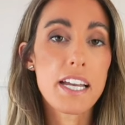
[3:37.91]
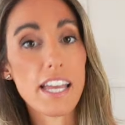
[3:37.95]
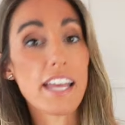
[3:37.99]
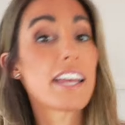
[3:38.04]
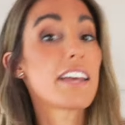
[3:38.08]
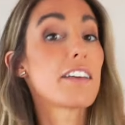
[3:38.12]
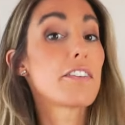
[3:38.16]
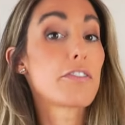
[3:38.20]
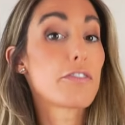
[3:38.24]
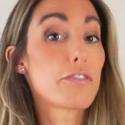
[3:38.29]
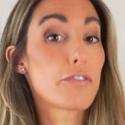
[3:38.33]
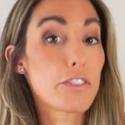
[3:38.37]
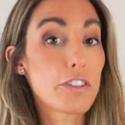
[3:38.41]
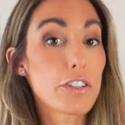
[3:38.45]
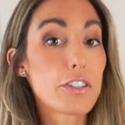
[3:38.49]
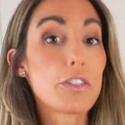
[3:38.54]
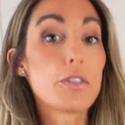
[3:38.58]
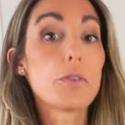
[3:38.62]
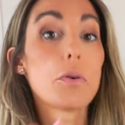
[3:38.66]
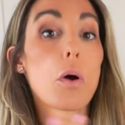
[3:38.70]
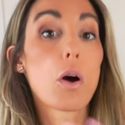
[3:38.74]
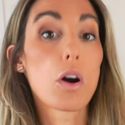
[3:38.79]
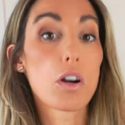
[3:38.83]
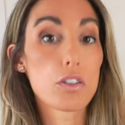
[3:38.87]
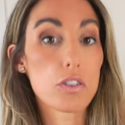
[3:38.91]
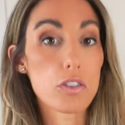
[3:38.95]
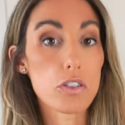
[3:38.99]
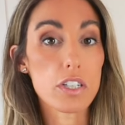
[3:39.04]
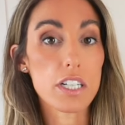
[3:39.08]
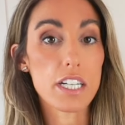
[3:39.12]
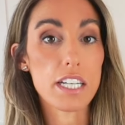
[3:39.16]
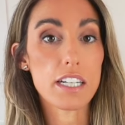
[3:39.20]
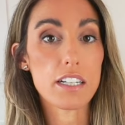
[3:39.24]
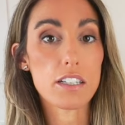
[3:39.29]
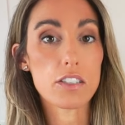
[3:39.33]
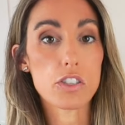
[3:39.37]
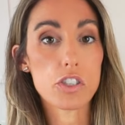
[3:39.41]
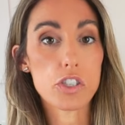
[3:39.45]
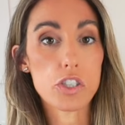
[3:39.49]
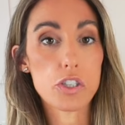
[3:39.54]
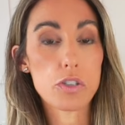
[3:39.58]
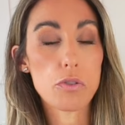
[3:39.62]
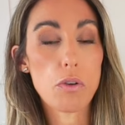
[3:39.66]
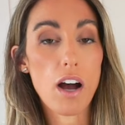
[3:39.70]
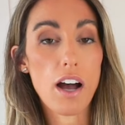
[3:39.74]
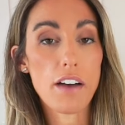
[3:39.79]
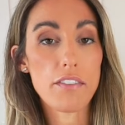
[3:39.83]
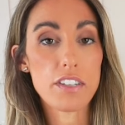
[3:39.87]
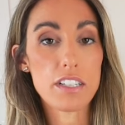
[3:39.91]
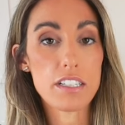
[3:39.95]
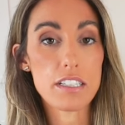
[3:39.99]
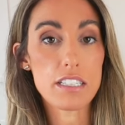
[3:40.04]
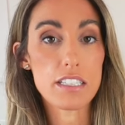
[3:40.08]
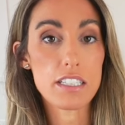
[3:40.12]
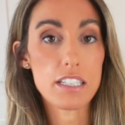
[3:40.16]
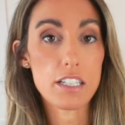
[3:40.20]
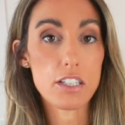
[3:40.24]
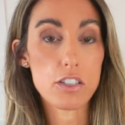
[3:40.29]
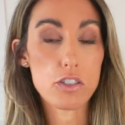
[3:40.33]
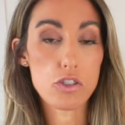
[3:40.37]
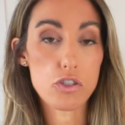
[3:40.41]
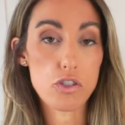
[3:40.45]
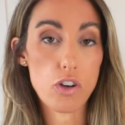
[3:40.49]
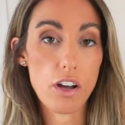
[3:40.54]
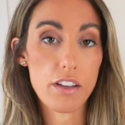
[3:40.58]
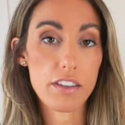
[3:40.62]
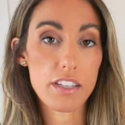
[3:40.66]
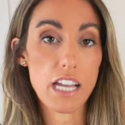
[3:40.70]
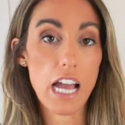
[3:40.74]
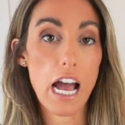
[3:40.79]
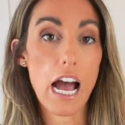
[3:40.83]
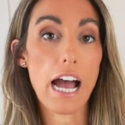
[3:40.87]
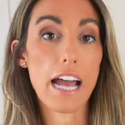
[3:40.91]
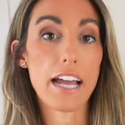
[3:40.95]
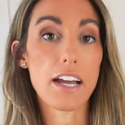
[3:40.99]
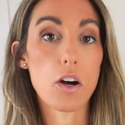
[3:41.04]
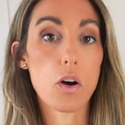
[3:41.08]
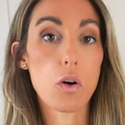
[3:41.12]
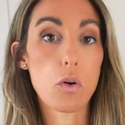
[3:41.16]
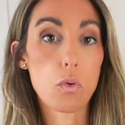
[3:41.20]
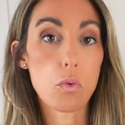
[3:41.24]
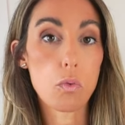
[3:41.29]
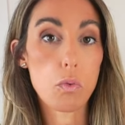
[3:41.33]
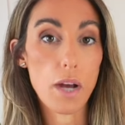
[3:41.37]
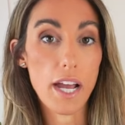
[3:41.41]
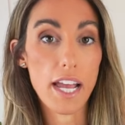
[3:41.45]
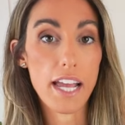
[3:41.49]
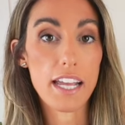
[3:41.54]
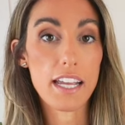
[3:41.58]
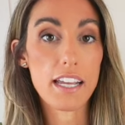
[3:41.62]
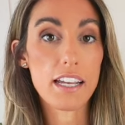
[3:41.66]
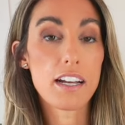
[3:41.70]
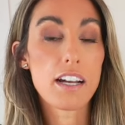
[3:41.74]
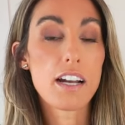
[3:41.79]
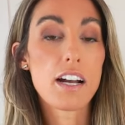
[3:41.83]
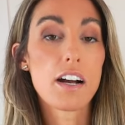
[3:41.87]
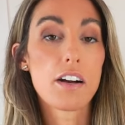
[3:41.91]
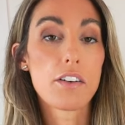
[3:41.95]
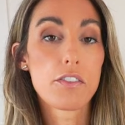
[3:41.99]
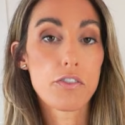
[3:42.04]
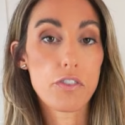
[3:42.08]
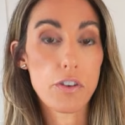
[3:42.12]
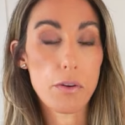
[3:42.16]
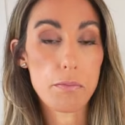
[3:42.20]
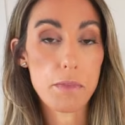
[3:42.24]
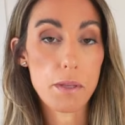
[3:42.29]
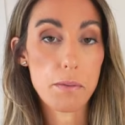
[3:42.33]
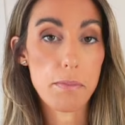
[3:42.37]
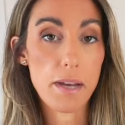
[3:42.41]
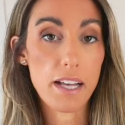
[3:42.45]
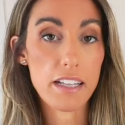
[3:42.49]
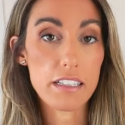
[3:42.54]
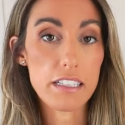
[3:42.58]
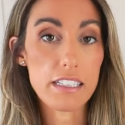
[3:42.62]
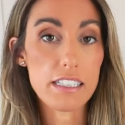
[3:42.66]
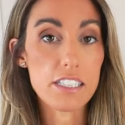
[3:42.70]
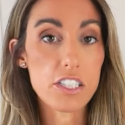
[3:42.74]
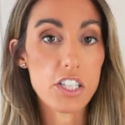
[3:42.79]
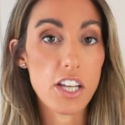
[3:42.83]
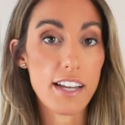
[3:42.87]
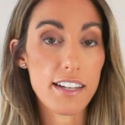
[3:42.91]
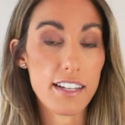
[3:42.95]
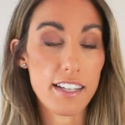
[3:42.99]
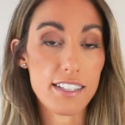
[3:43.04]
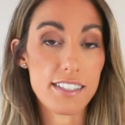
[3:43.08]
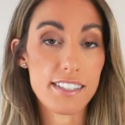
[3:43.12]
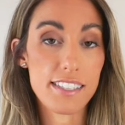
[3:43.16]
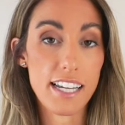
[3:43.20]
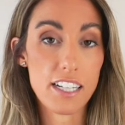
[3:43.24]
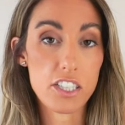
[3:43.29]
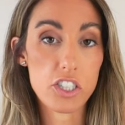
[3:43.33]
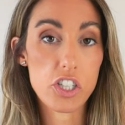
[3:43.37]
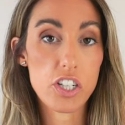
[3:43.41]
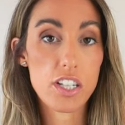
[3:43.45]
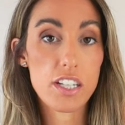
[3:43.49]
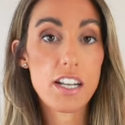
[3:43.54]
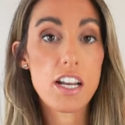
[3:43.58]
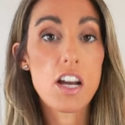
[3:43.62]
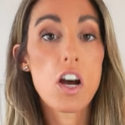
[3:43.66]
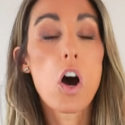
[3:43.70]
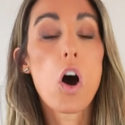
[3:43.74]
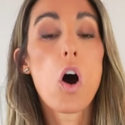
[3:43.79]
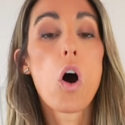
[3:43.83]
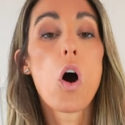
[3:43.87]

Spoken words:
If you are looking to obviously draw the eye away from the belly section,